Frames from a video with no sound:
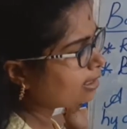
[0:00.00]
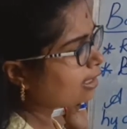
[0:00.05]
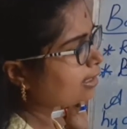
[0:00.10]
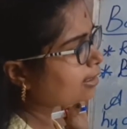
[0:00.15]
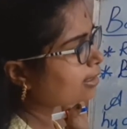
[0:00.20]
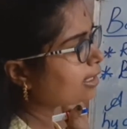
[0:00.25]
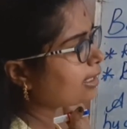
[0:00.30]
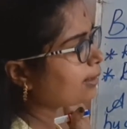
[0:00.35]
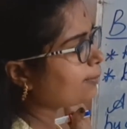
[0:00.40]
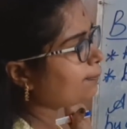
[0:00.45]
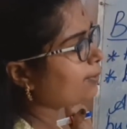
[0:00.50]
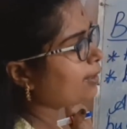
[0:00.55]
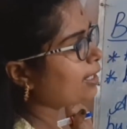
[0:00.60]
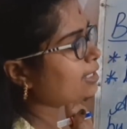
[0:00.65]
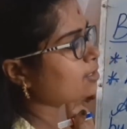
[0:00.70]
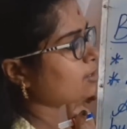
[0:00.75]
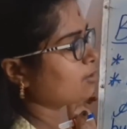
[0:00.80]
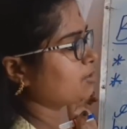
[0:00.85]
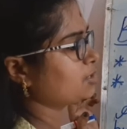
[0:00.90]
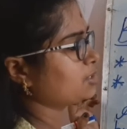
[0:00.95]
they replace
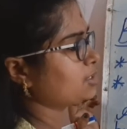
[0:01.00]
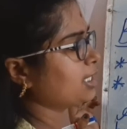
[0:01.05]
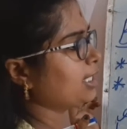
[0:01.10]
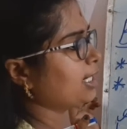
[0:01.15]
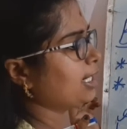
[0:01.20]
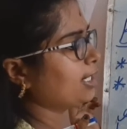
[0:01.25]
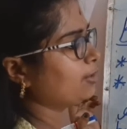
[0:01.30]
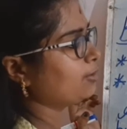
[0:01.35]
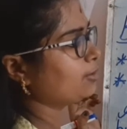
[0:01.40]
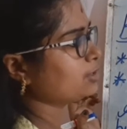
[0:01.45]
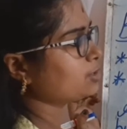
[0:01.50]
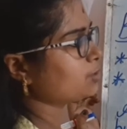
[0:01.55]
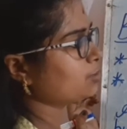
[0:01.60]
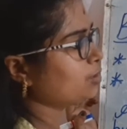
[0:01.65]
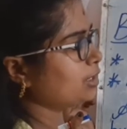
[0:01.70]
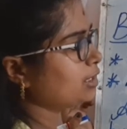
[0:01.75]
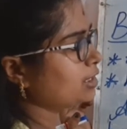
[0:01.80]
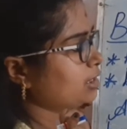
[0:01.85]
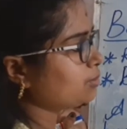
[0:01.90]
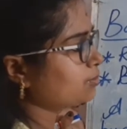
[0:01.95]
oxide ions,
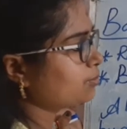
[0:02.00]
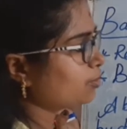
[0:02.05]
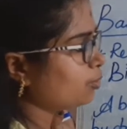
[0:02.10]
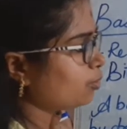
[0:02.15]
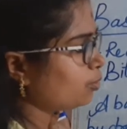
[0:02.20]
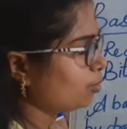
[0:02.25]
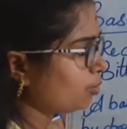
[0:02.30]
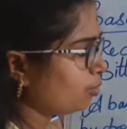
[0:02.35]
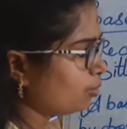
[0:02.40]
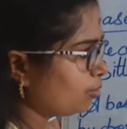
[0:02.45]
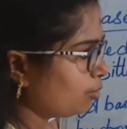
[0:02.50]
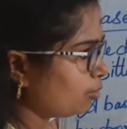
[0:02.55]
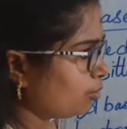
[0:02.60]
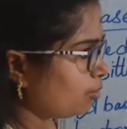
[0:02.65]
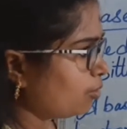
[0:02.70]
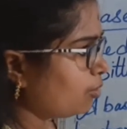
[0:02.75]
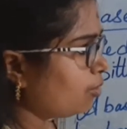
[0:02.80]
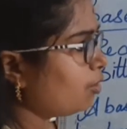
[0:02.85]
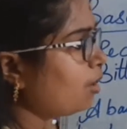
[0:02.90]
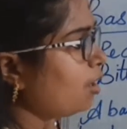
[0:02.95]

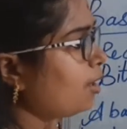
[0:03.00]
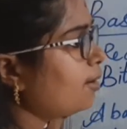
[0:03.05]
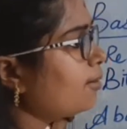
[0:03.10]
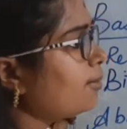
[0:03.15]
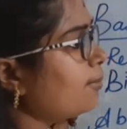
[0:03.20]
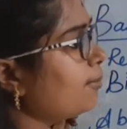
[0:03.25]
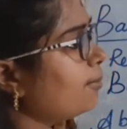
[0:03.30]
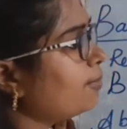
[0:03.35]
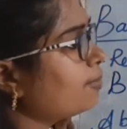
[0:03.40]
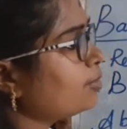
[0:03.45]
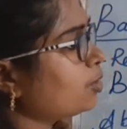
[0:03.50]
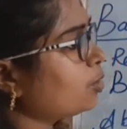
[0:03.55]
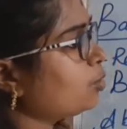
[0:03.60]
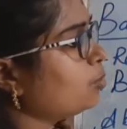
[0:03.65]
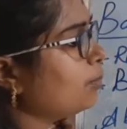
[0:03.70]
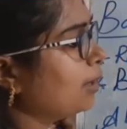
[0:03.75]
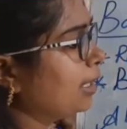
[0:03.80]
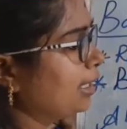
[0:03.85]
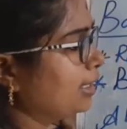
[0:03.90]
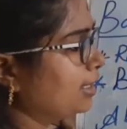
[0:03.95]
OH2
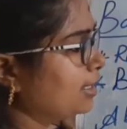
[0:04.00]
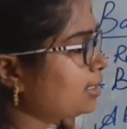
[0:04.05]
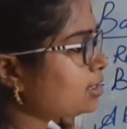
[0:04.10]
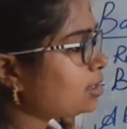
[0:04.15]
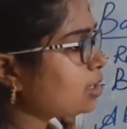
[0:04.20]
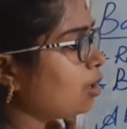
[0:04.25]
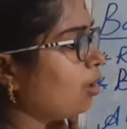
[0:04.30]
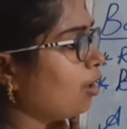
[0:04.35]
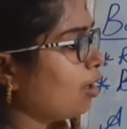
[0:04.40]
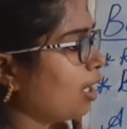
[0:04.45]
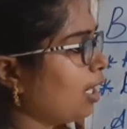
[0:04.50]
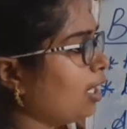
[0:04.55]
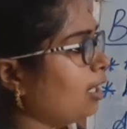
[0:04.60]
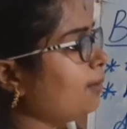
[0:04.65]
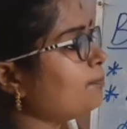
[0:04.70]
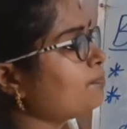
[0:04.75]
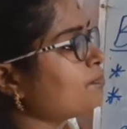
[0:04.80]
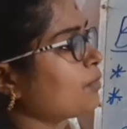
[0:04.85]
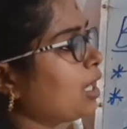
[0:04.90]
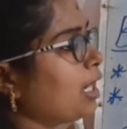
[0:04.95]
minus, or
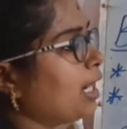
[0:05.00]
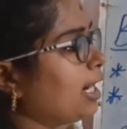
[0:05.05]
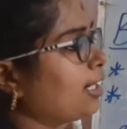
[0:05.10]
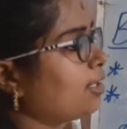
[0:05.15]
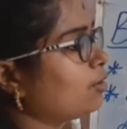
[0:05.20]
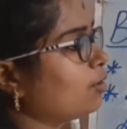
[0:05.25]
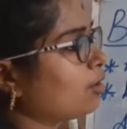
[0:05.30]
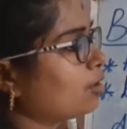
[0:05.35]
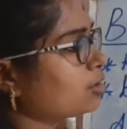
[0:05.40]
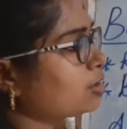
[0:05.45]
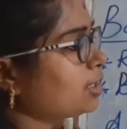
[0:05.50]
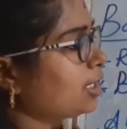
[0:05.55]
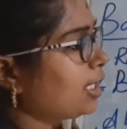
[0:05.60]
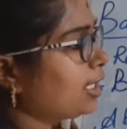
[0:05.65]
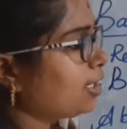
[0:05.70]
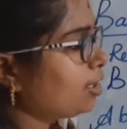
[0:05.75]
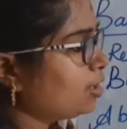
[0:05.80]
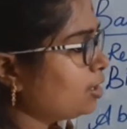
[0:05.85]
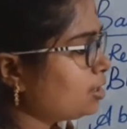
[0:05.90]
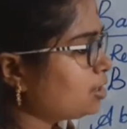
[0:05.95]

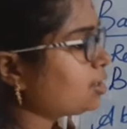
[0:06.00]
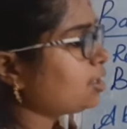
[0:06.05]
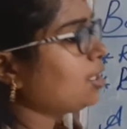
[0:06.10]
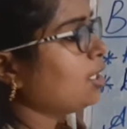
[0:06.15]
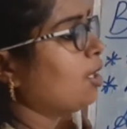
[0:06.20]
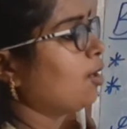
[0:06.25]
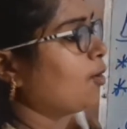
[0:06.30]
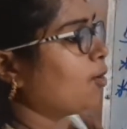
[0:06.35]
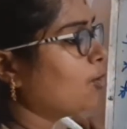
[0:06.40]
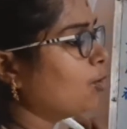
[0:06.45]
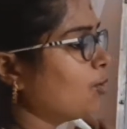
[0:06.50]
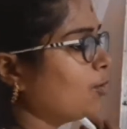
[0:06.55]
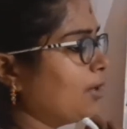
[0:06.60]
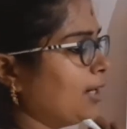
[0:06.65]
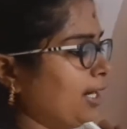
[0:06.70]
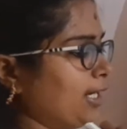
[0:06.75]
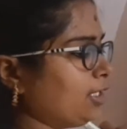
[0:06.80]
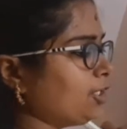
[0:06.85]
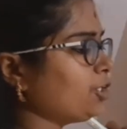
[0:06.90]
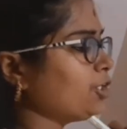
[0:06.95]
hydroxide ions,
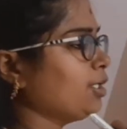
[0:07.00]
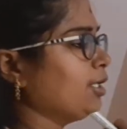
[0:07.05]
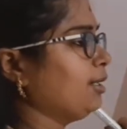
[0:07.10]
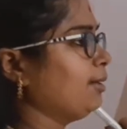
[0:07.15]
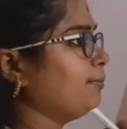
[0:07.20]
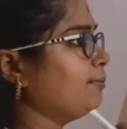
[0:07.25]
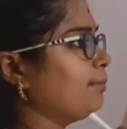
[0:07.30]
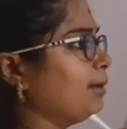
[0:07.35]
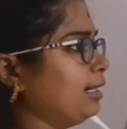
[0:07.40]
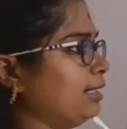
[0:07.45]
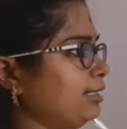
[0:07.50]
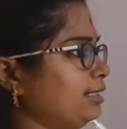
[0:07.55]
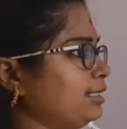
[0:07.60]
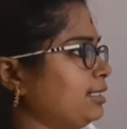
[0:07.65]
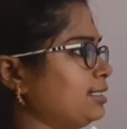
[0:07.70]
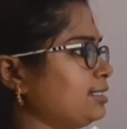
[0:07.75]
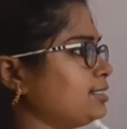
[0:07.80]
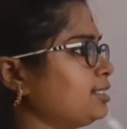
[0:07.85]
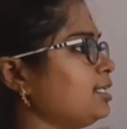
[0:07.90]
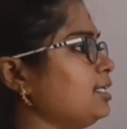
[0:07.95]
OH
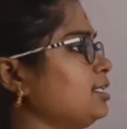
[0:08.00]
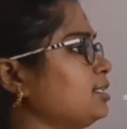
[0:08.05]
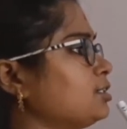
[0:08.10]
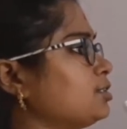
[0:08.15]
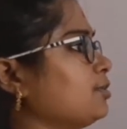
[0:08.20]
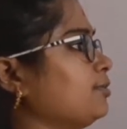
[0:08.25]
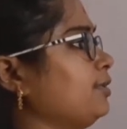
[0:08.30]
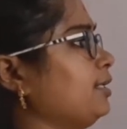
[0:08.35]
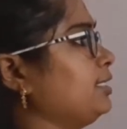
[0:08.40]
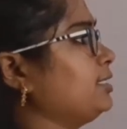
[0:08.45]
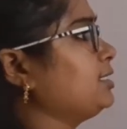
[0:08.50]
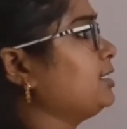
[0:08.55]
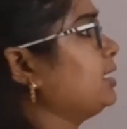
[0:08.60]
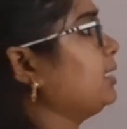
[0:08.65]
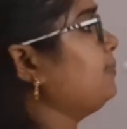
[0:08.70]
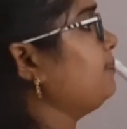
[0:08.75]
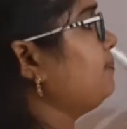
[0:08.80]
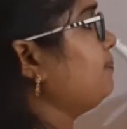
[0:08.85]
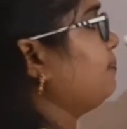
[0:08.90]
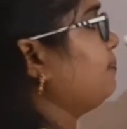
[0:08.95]
minus. So let's see.